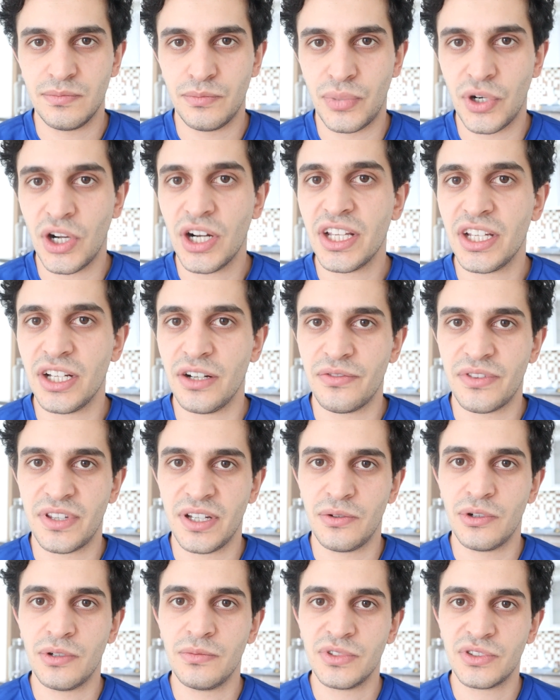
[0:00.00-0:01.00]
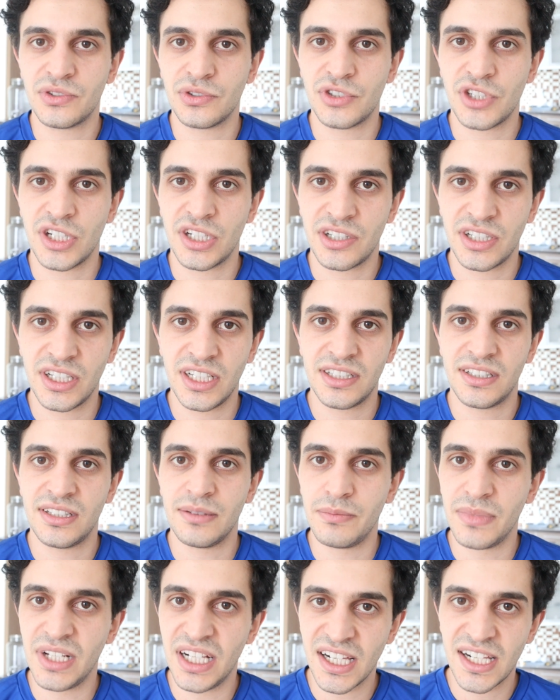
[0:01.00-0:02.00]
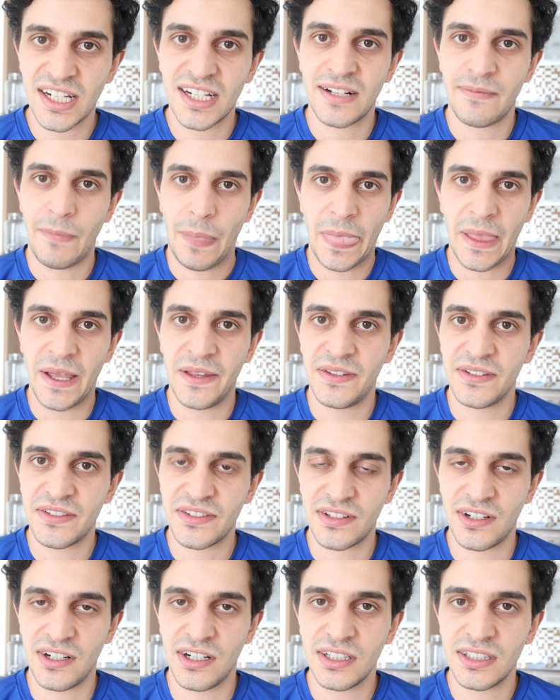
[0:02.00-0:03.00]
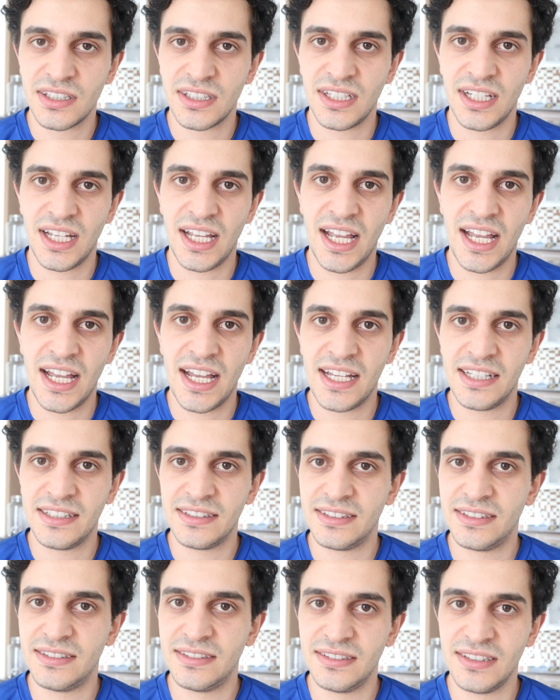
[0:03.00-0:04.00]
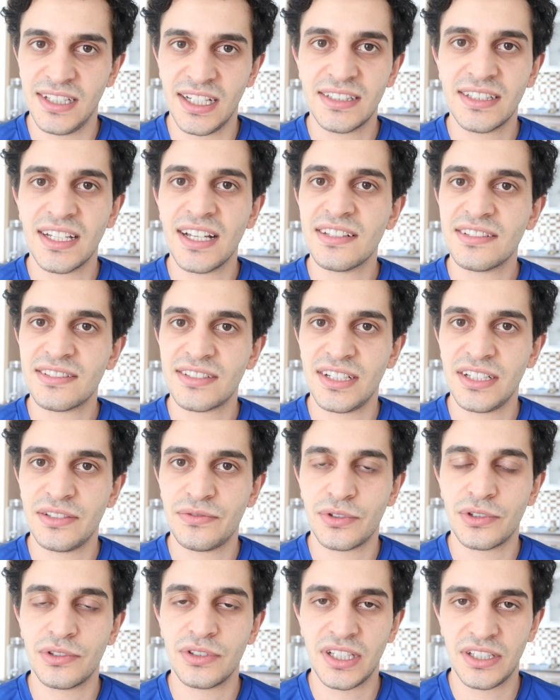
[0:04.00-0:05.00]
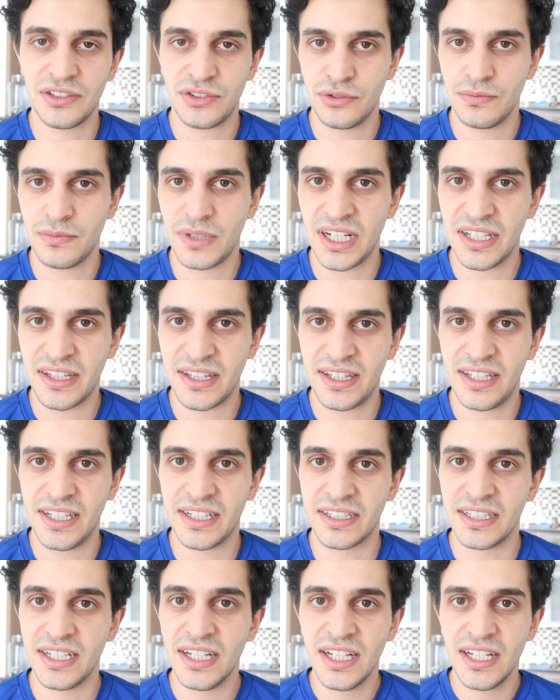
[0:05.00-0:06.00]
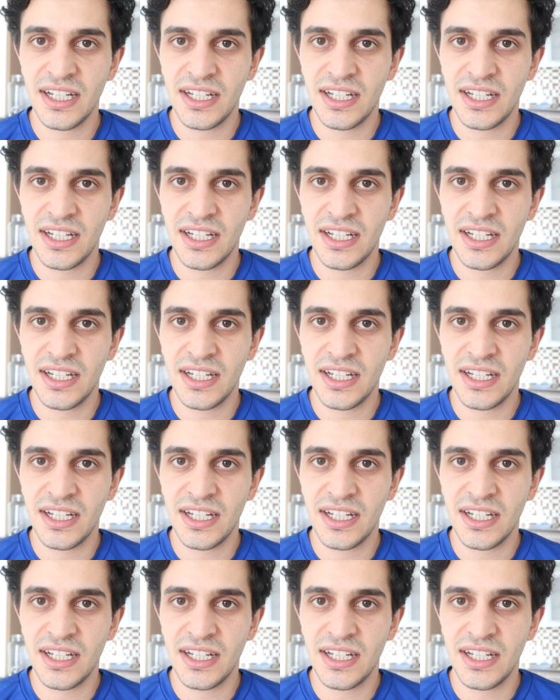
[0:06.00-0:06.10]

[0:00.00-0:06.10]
body of the woman to generate the milk at the start, and not as straightforward as you might think,